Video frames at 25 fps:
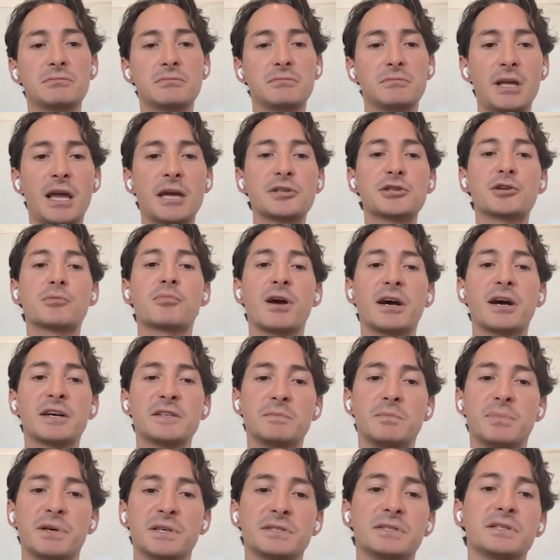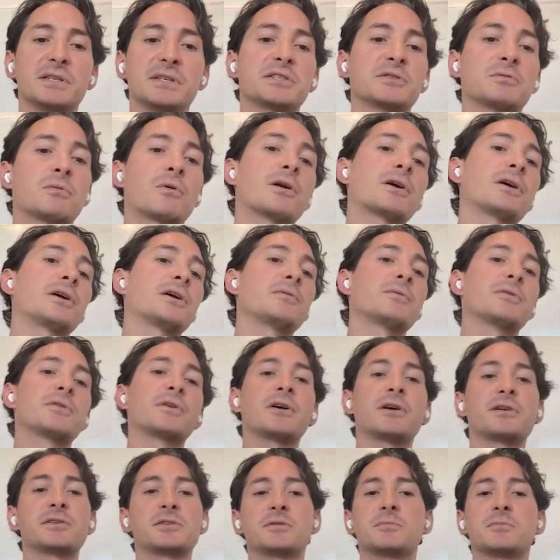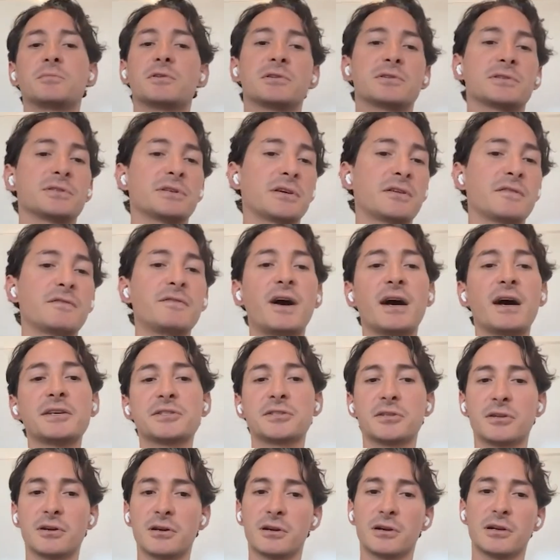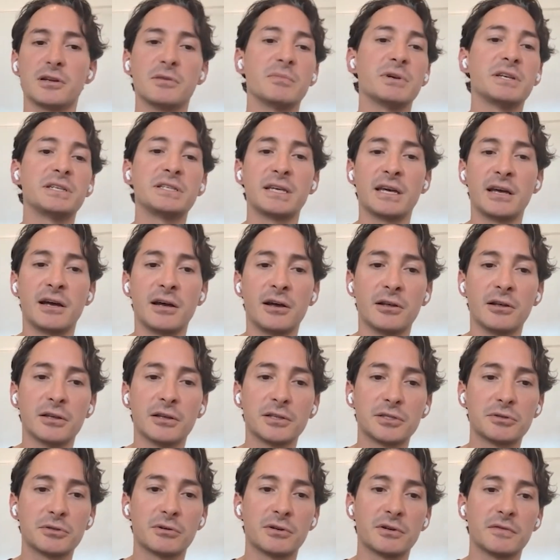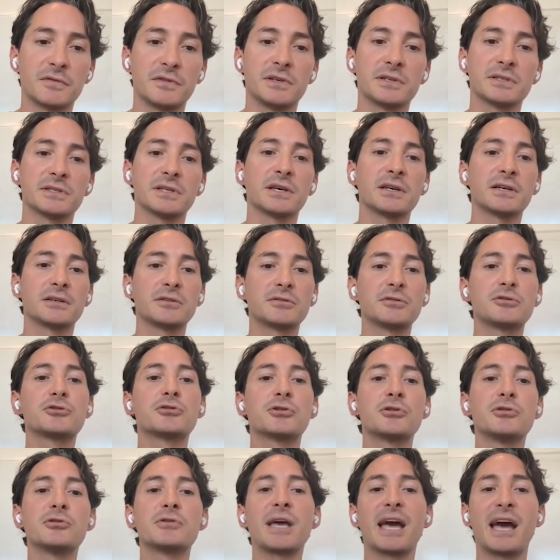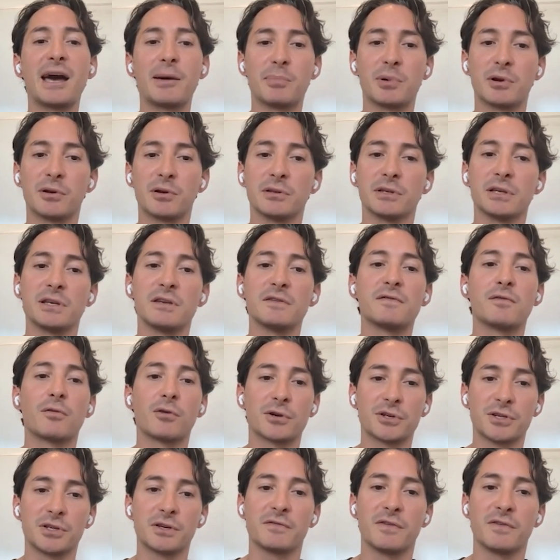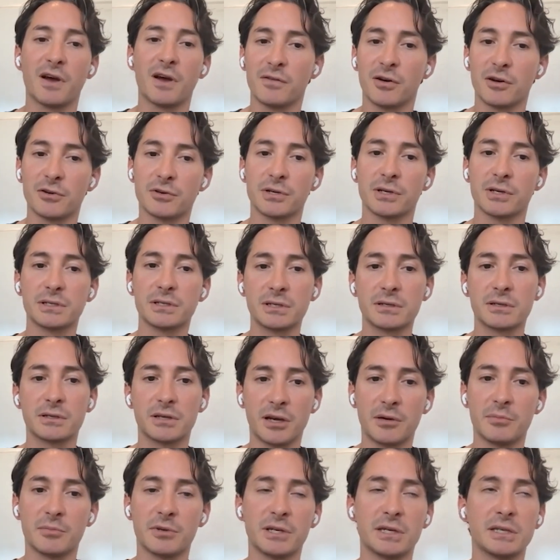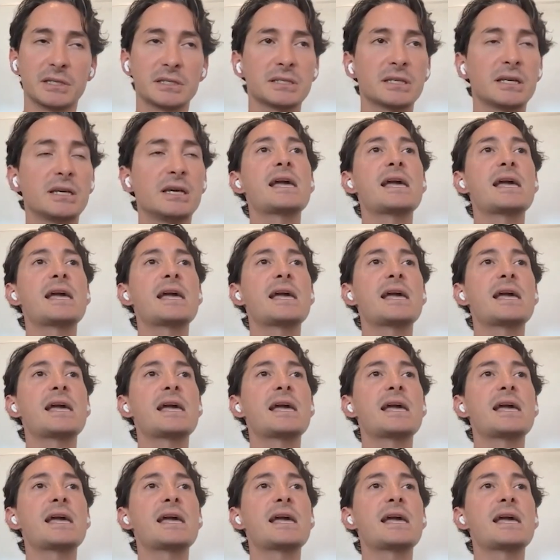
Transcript: enterprise business working with customers like Pfizer and Mattel and sort of these like true capital E Fortune 500 companies.